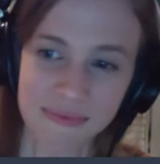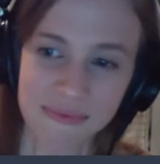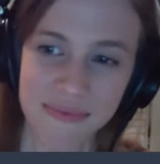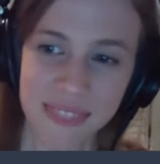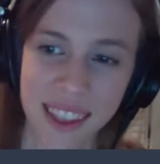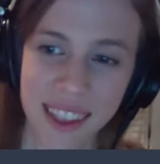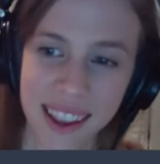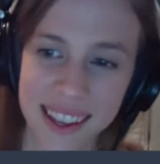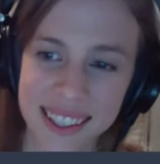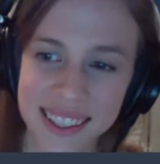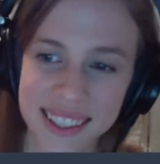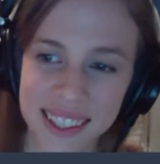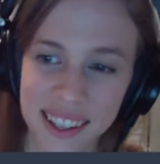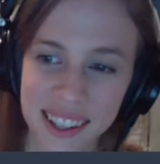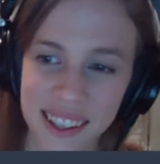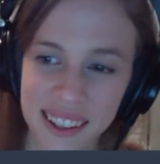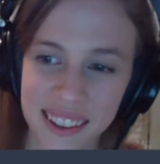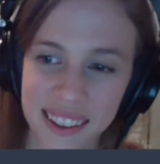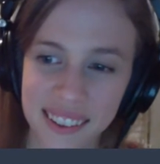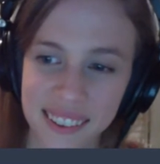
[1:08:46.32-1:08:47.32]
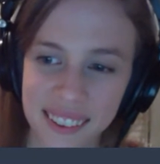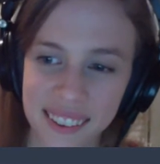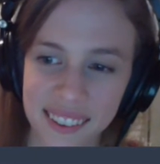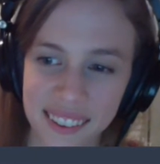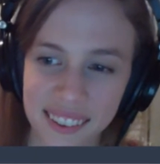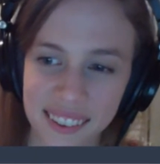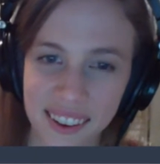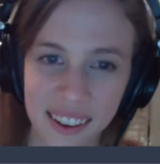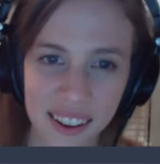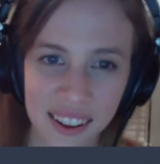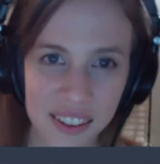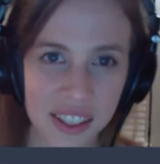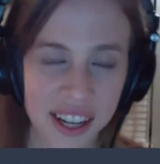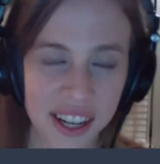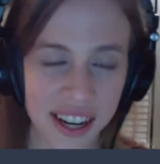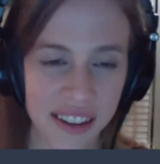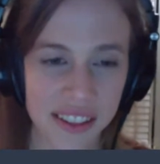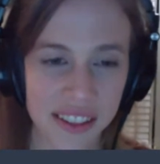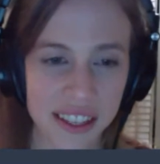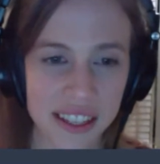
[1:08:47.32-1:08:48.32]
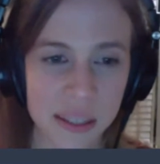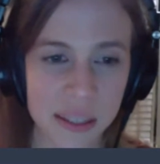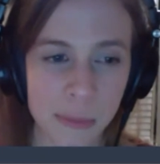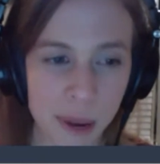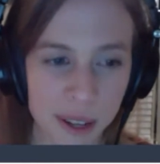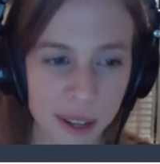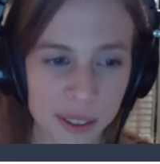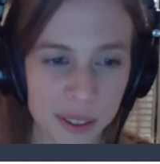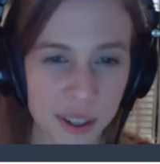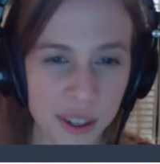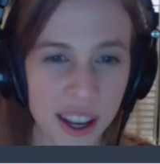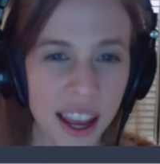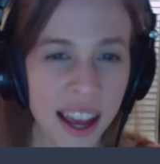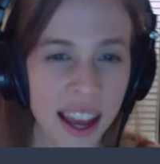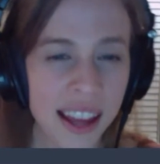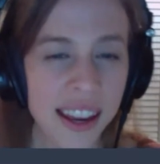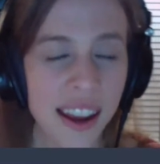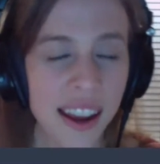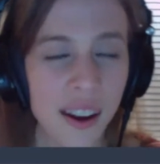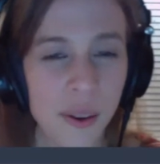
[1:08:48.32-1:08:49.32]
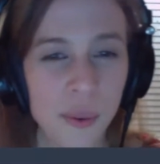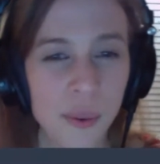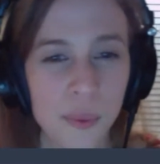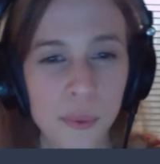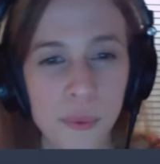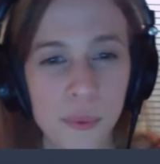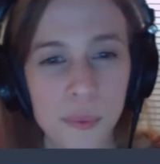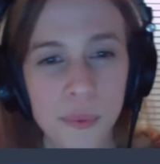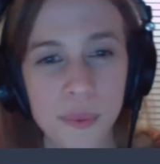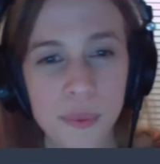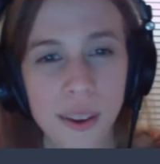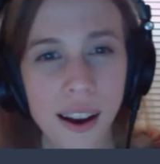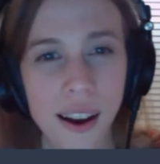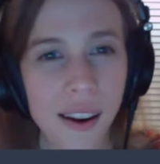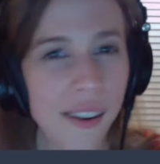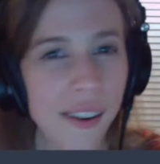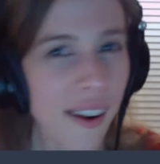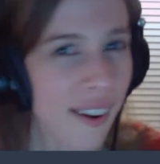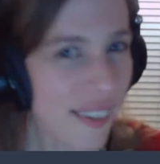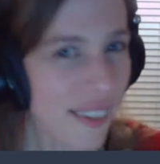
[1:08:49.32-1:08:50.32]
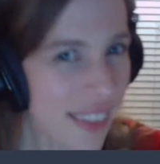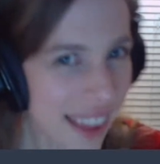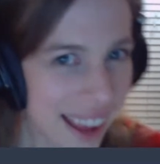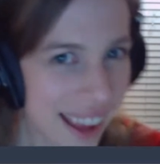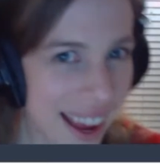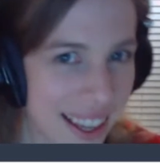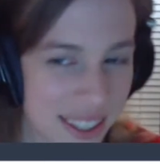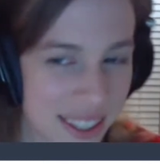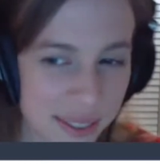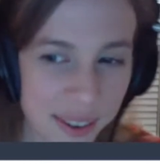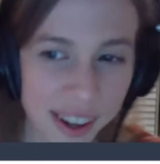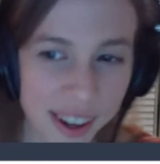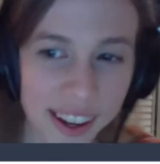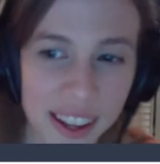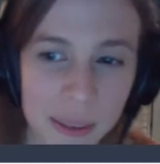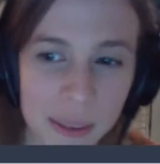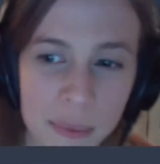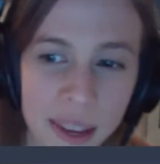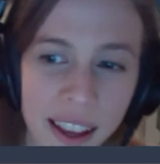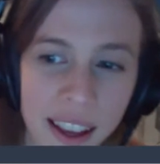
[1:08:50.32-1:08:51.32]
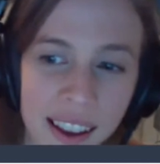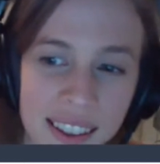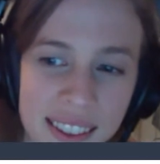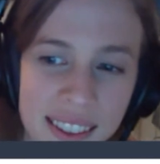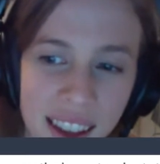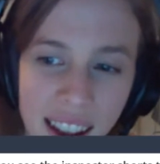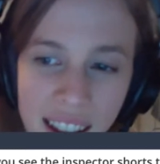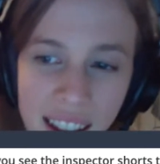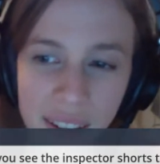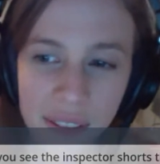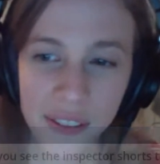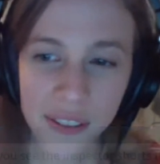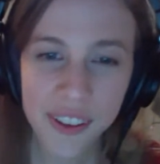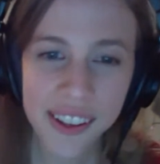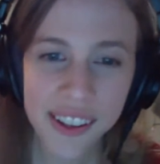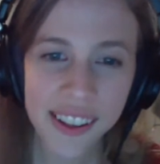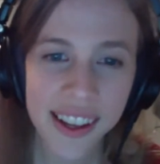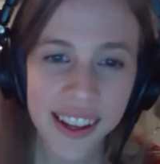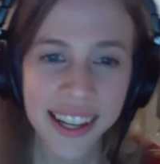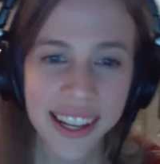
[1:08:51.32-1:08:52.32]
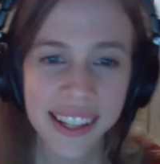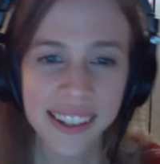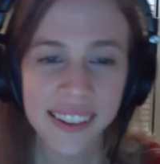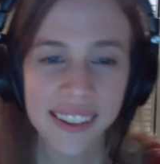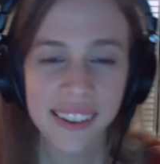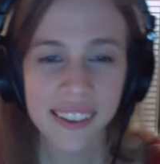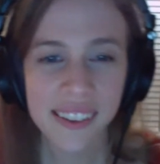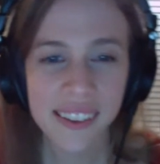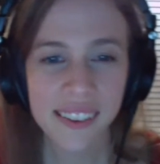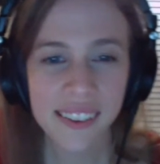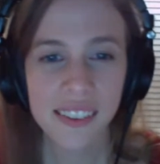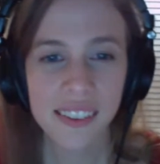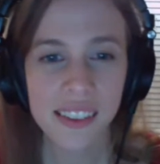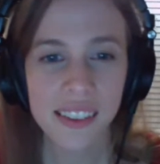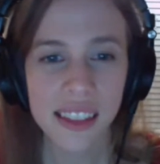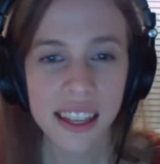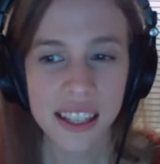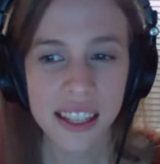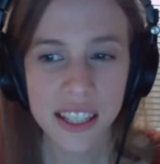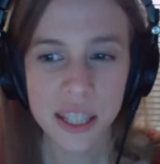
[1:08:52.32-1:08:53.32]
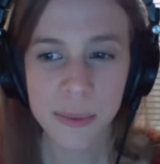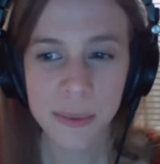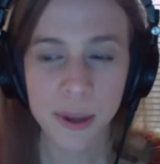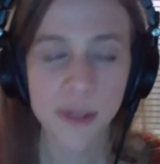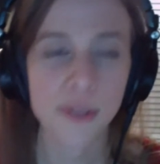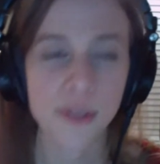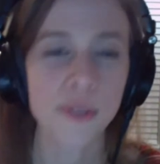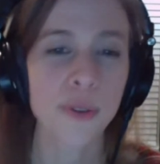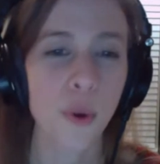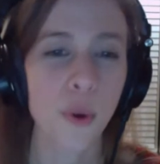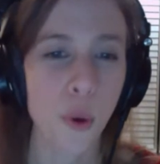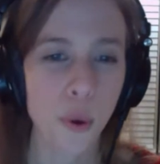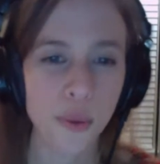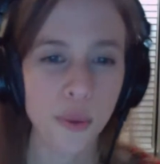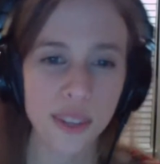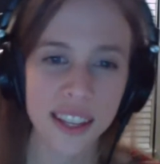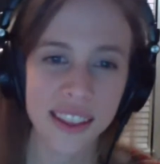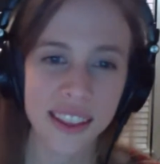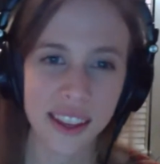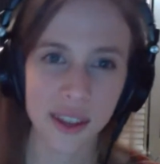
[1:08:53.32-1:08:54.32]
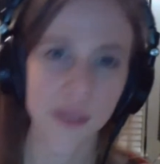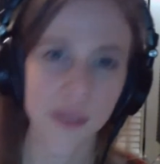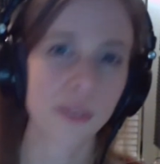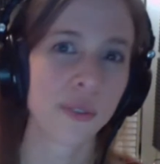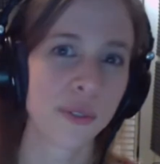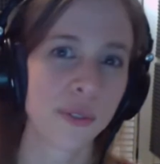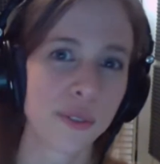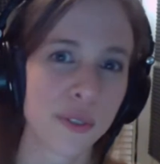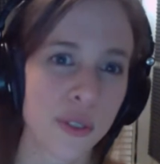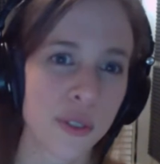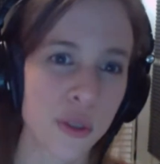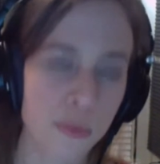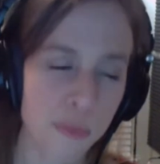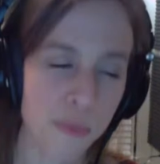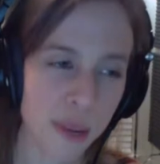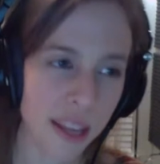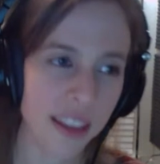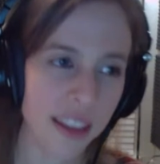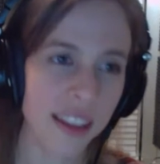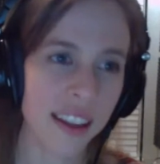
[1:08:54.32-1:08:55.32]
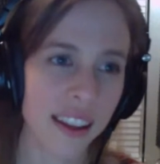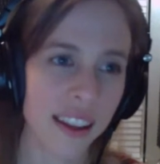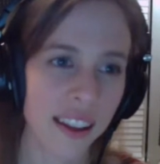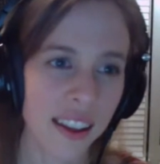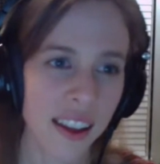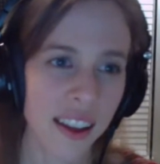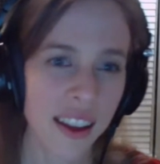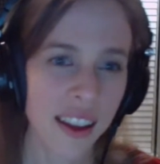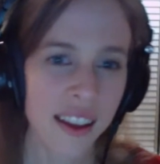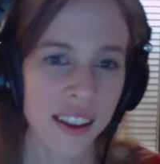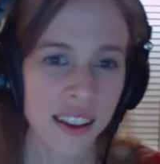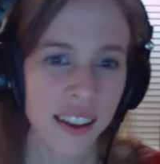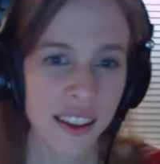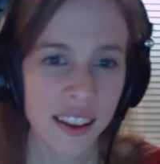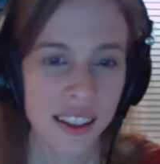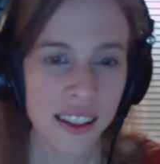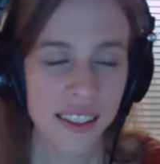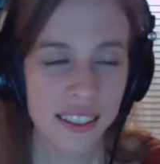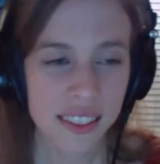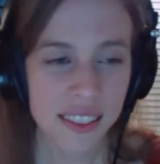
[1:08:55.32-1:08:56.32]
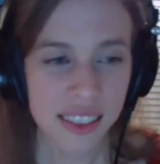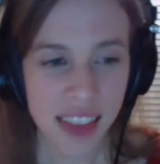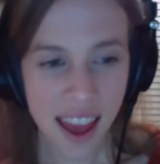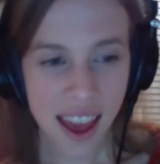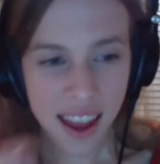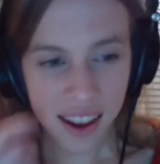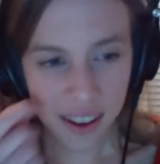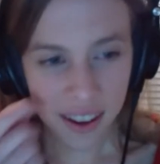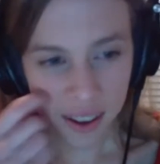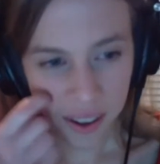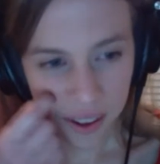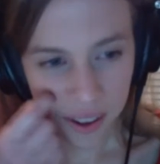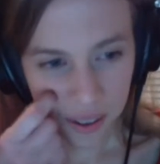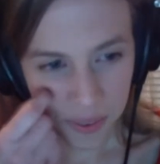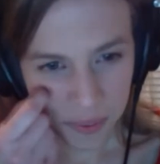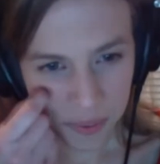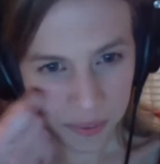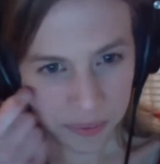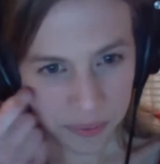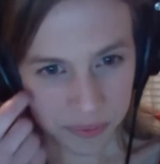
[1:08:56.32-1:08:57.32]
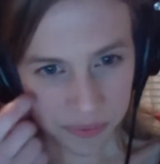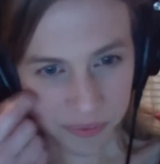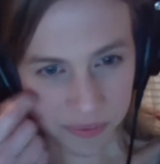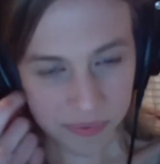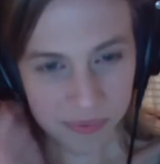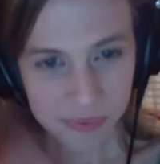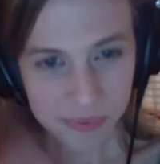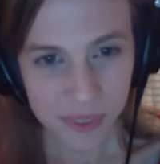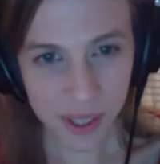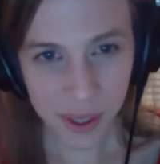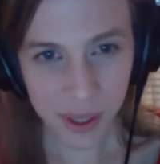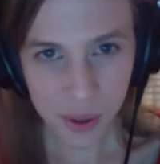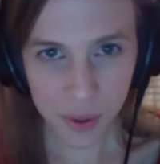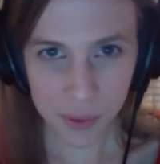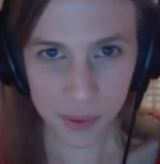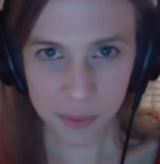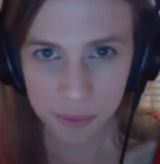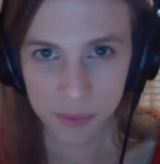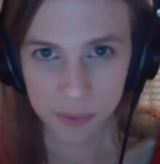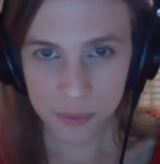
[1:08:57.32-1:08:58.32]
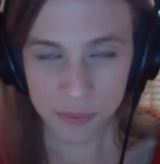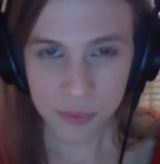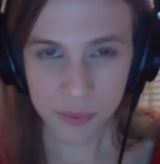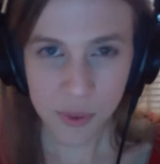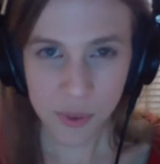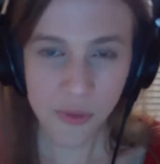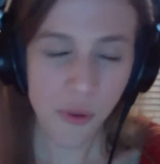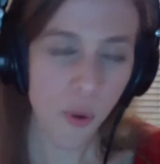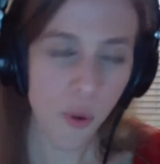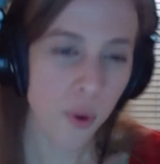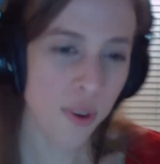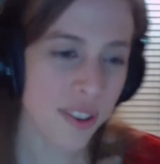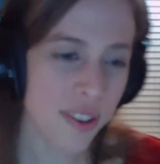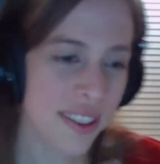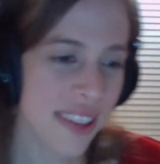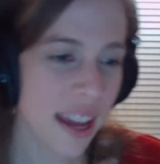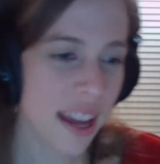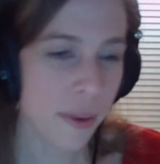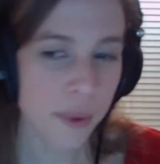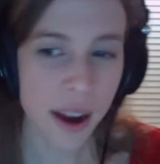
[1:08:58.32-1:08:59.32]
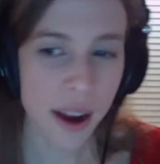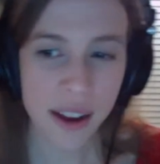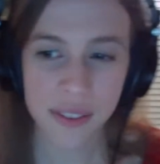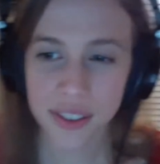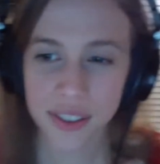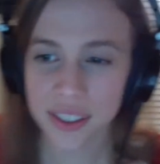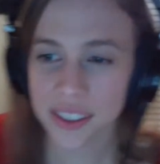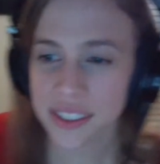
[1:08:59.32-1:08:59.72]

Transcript: and uh, I'll, I'll check out the Inspector. Now, are are they as funny? Because I feel like the Inspector's only there to be that, uh, you know, force that rival